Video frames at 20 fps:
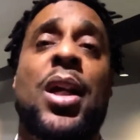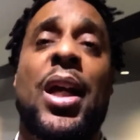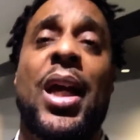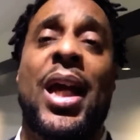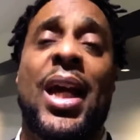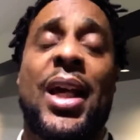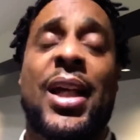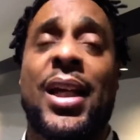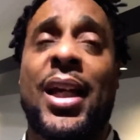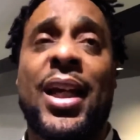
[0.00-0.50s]

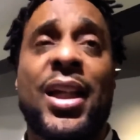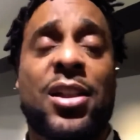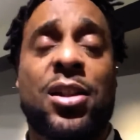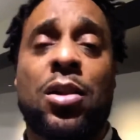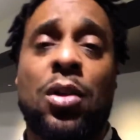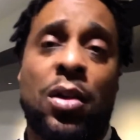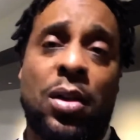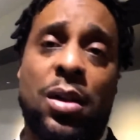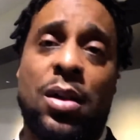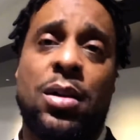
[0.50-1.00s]
and it's
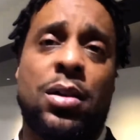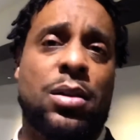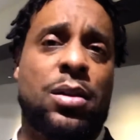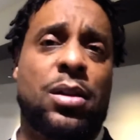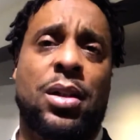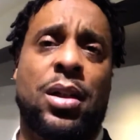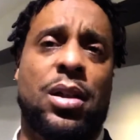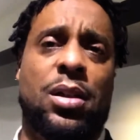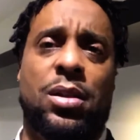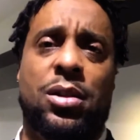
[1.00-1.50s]
gonna
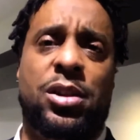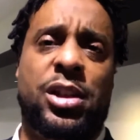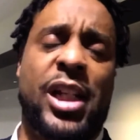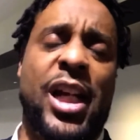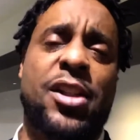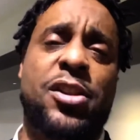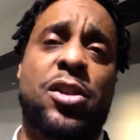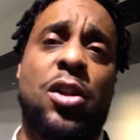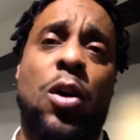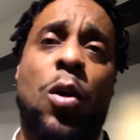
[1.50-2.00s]

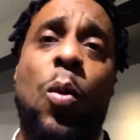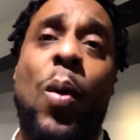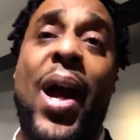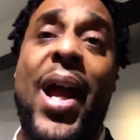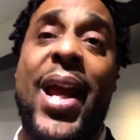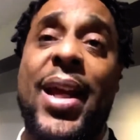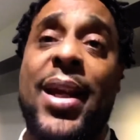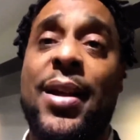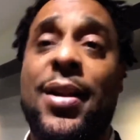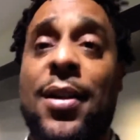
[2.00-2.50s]
chase her away.